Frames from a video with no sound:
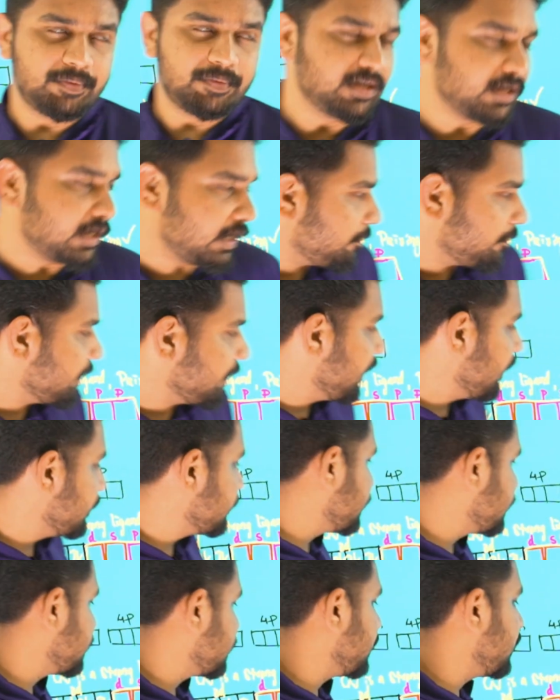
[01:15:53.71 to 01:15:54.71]

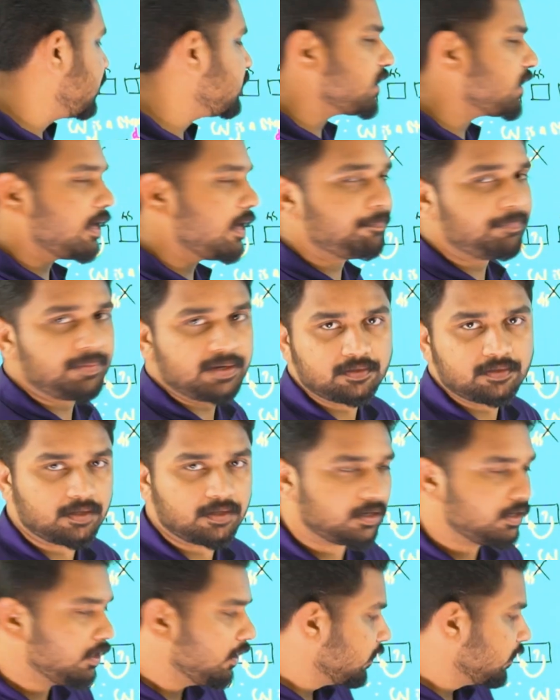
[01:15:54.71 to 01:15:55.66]
Hybridization is happened there.